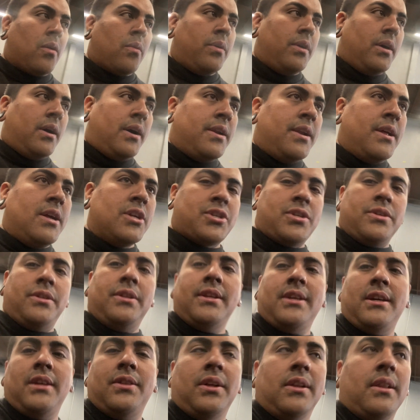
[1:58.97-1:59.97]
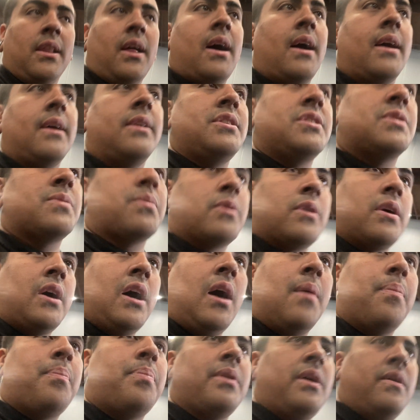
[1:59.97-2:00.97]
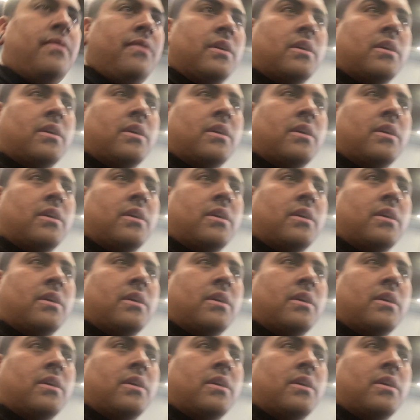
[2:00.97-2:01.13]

Initially the lines were up in the